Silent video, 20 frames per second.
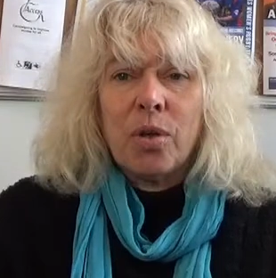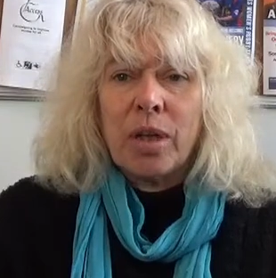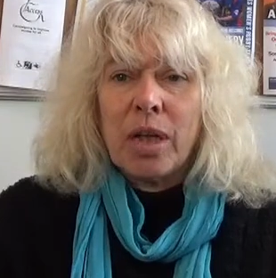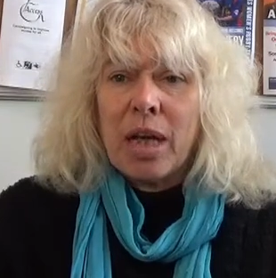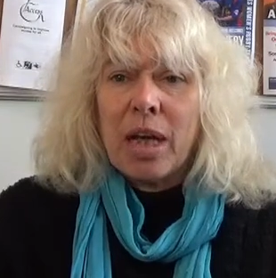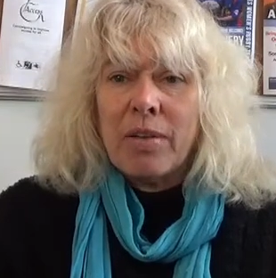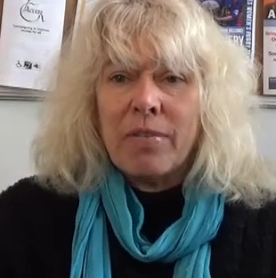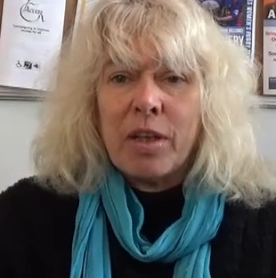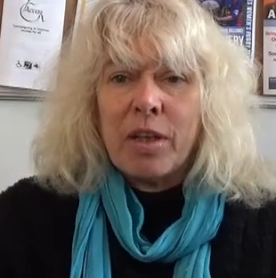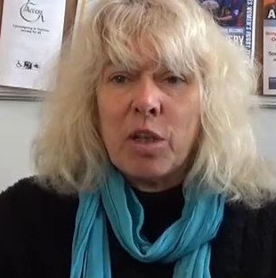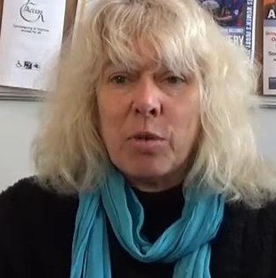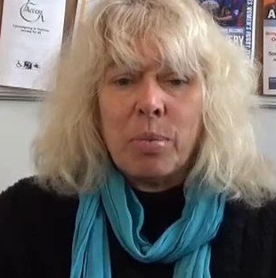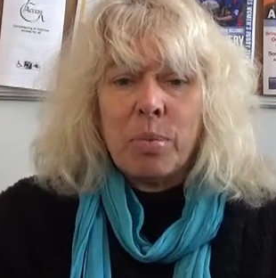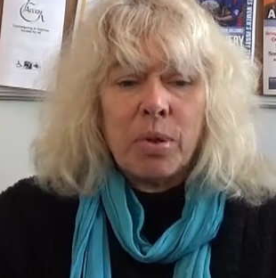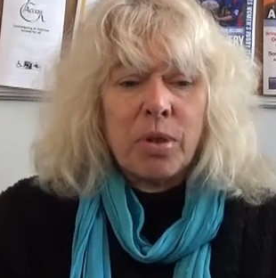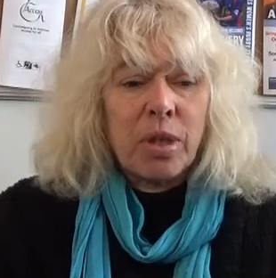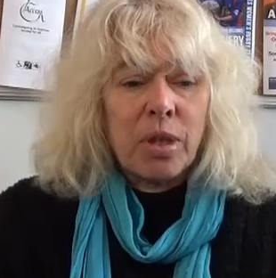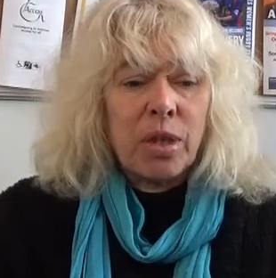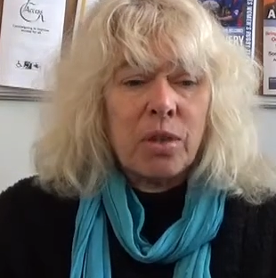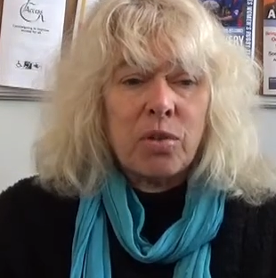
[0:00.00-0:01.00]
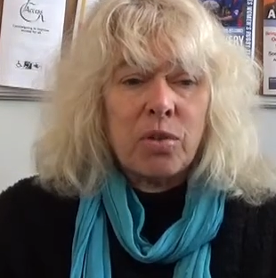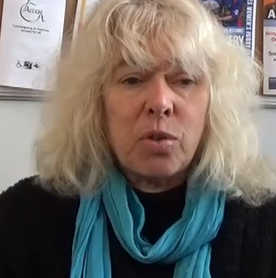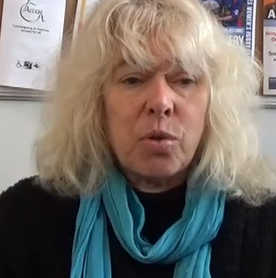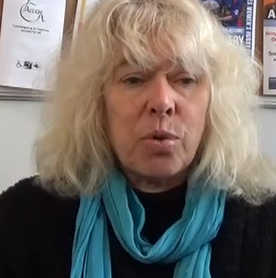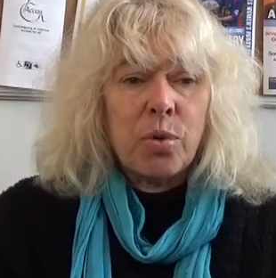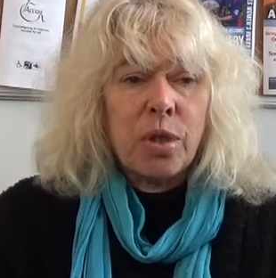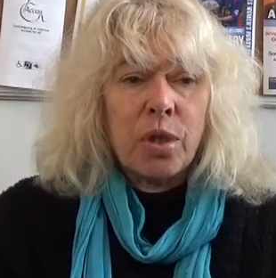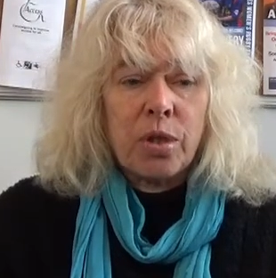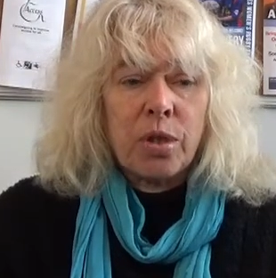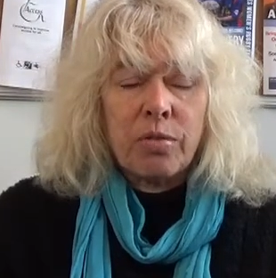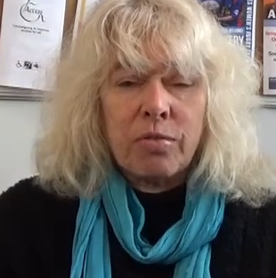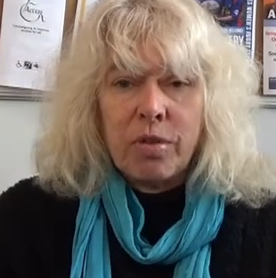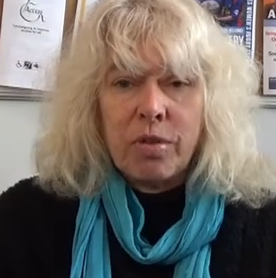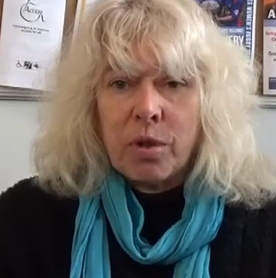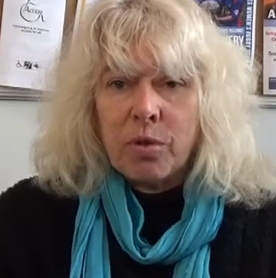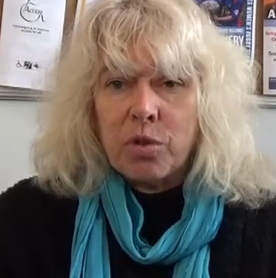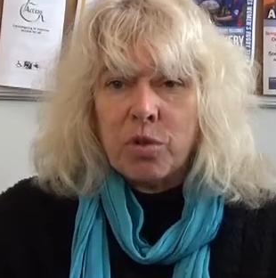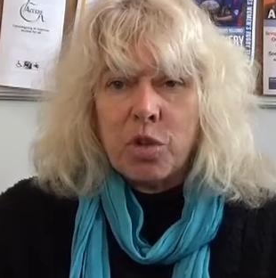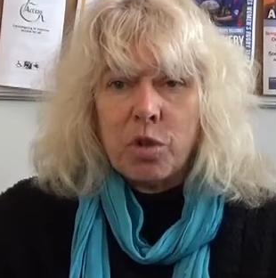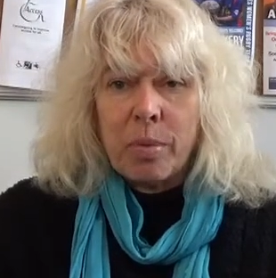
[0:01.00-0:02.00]
to have anybody talking on the
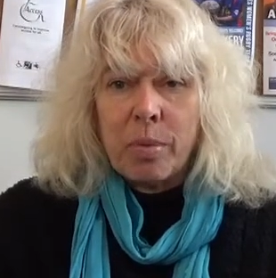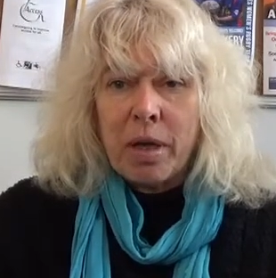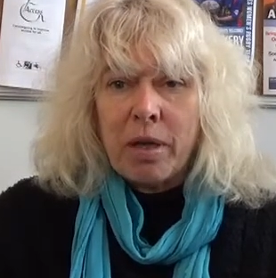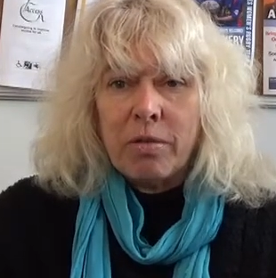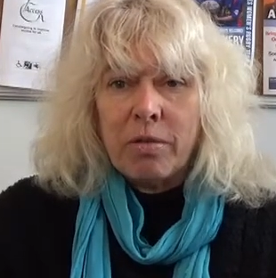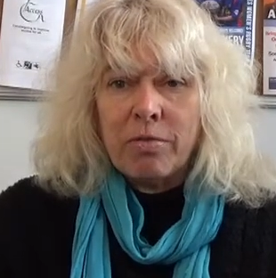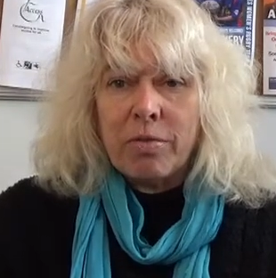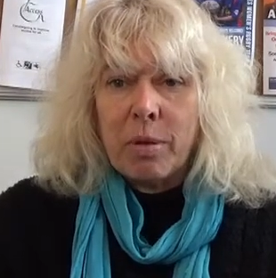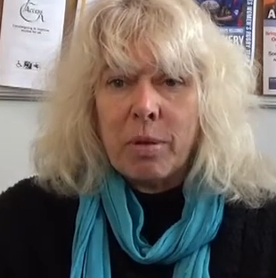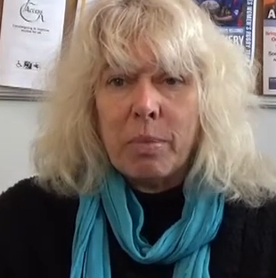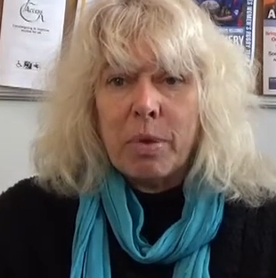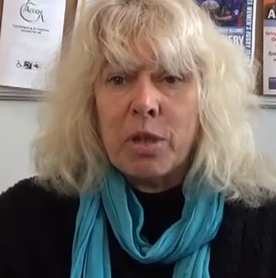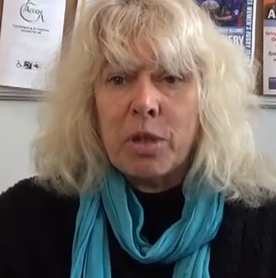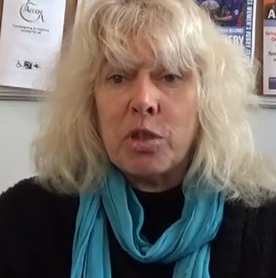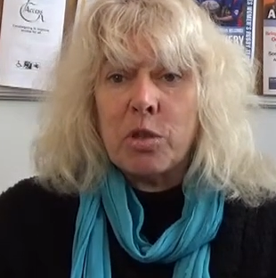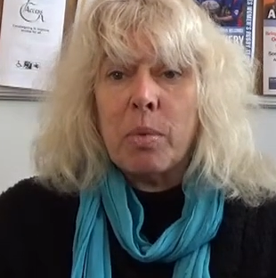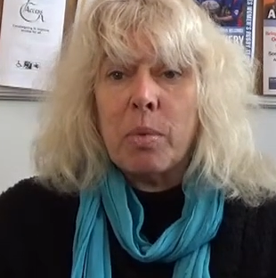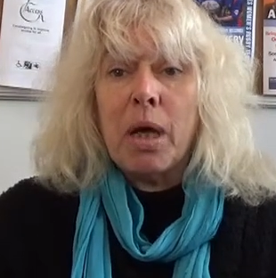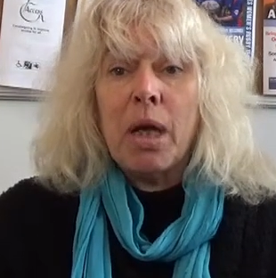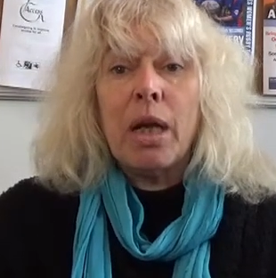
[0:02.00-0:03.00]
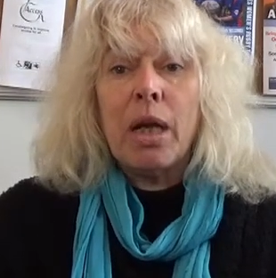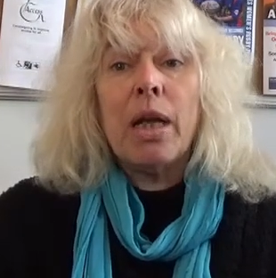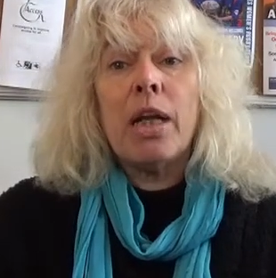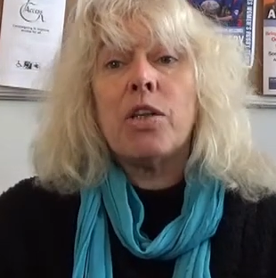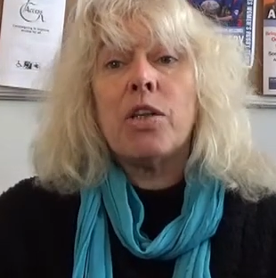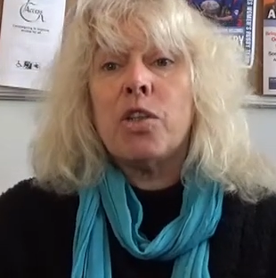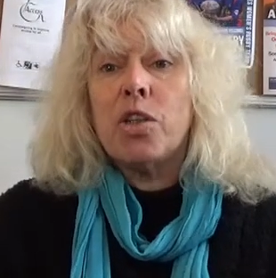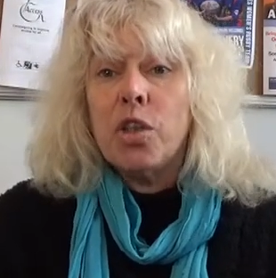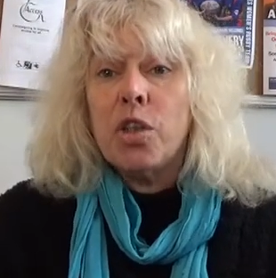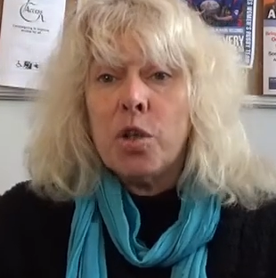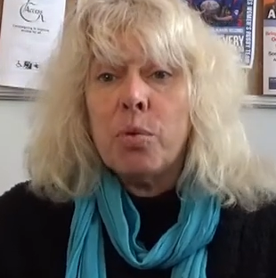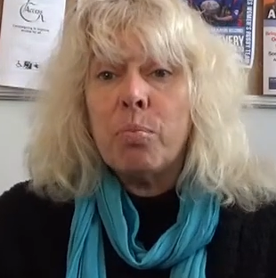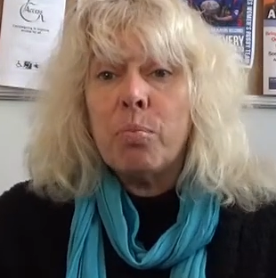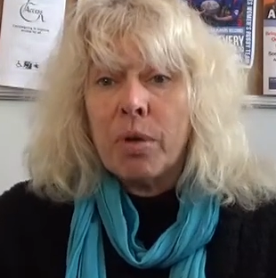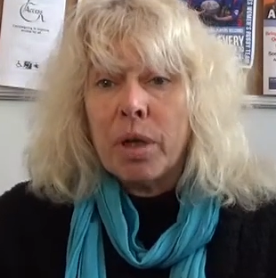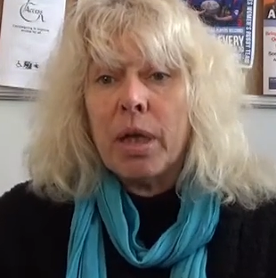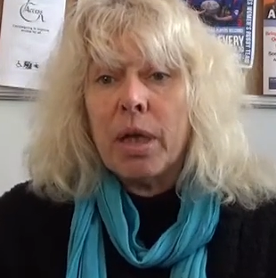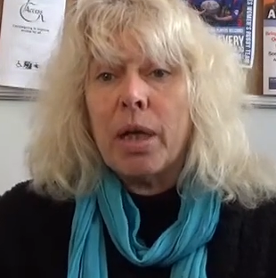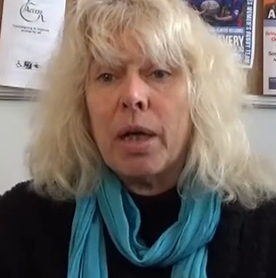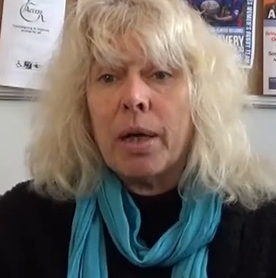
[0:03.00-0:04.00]
phone to you about feminism unless you
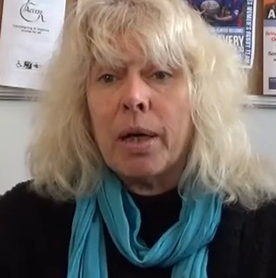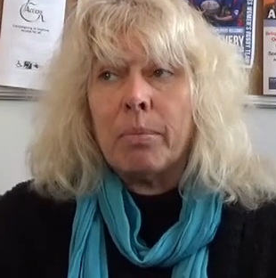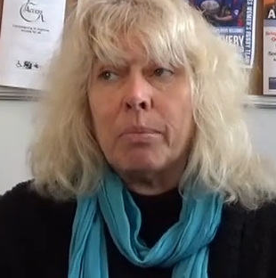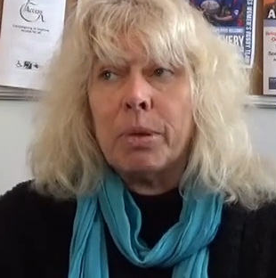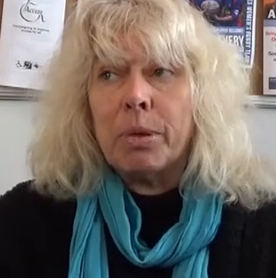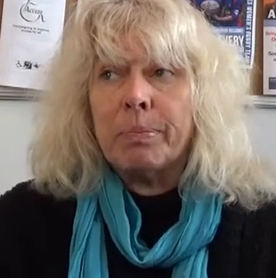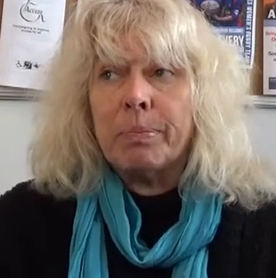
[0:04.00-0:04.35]
bring it up.